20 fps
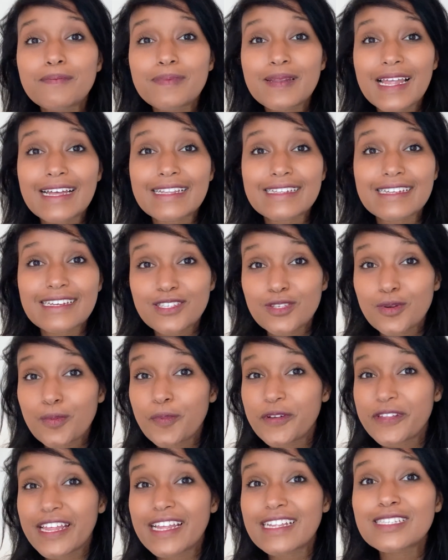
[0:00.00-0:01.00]
plan his
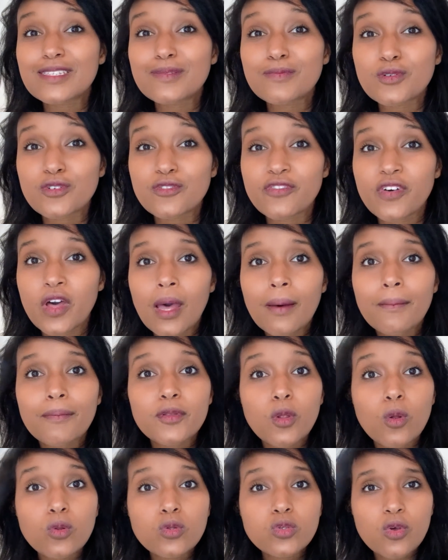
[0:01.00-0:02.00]
opponent's move, but
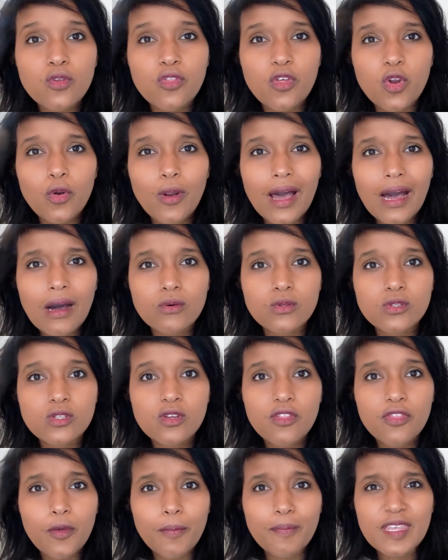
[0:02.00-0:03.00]
also the crowd,
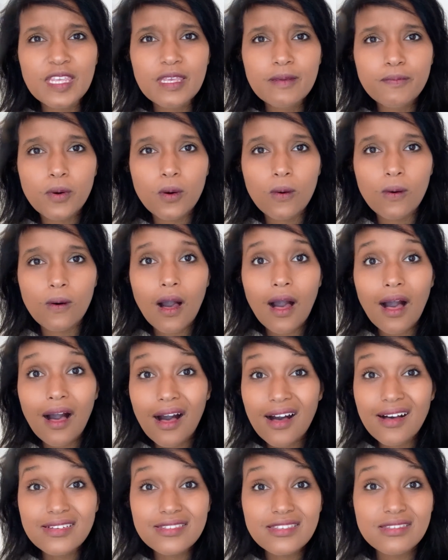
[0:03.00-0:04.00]
the people,
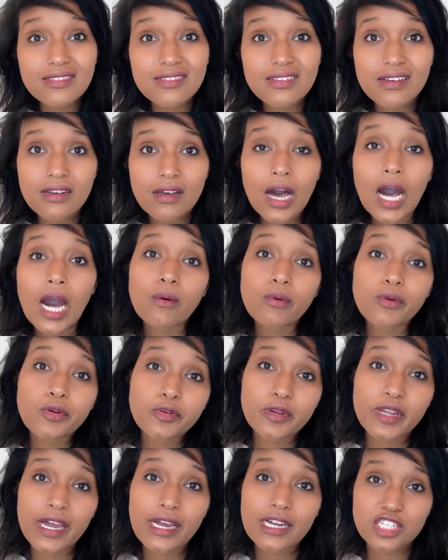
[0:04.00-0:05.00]
us, our
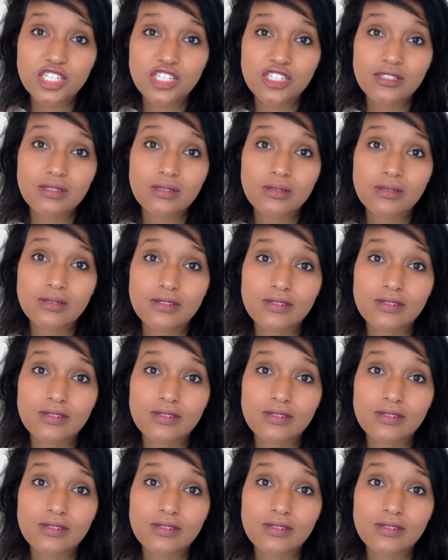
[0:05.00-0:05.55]
reactions.